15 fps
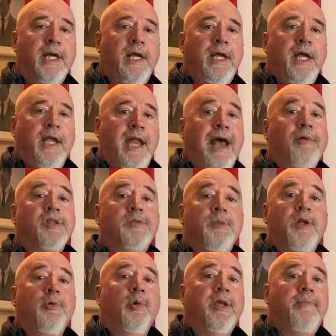now it's been
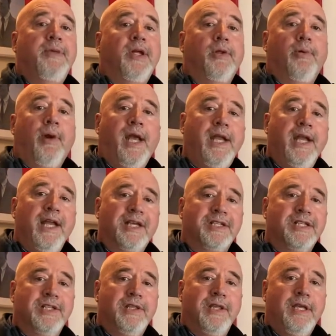rebuilt right next to
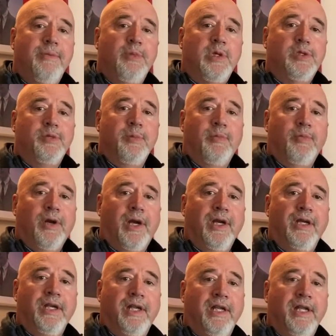the amusement park,
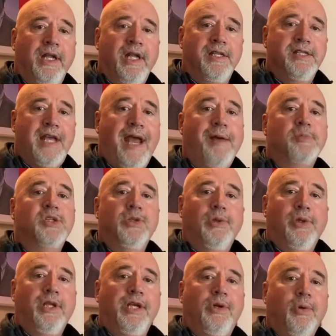and it's absolutely
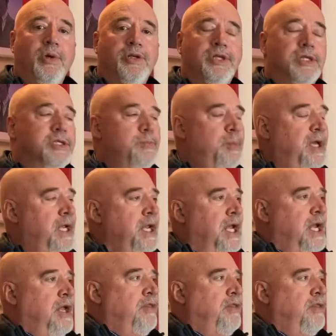gorgeous. But the